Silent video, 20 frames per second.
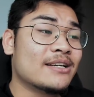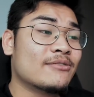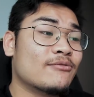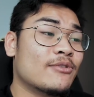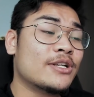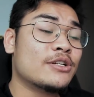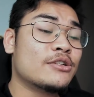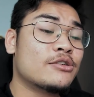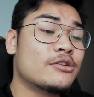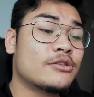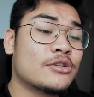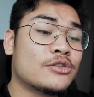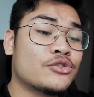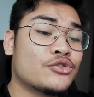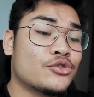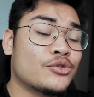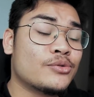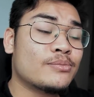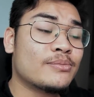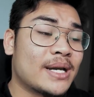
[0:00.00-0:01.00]
When you do the
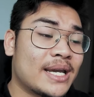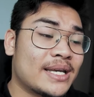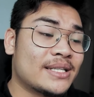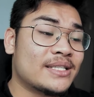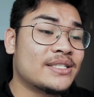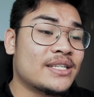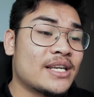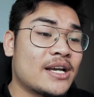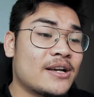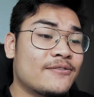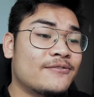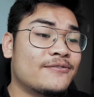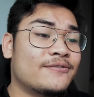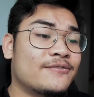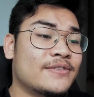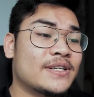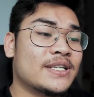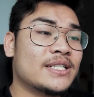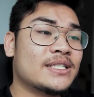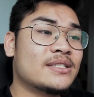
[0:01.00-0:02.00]
zoom by
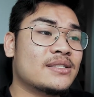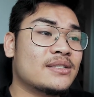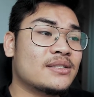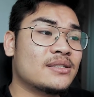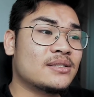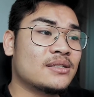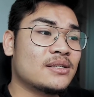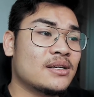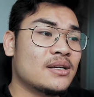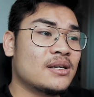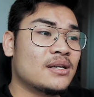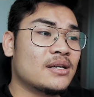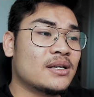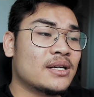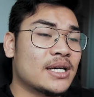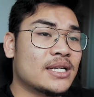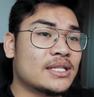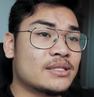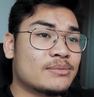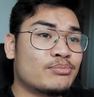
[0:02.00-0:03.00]
itself, it's
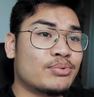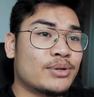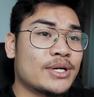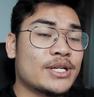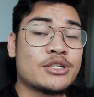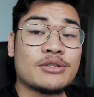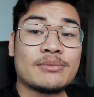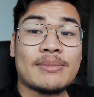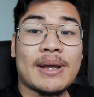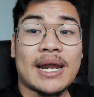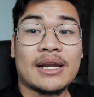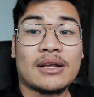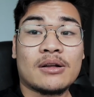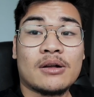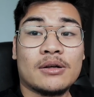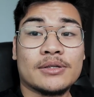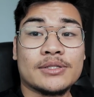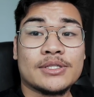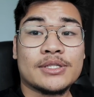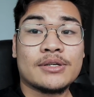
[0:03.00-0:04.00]
pretty dramatic
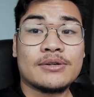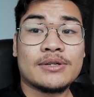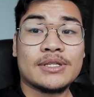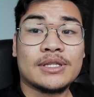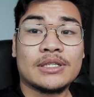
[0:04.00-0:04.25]
also.